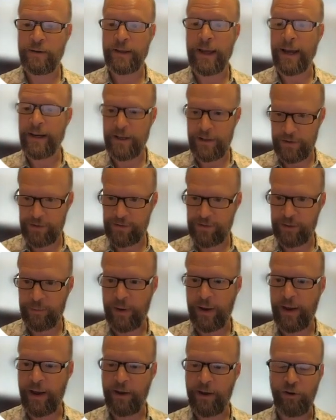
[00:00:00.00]
guidance
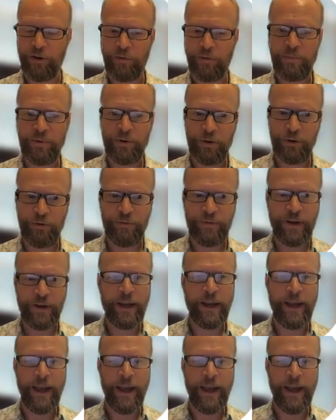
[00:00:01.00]
about how to improve,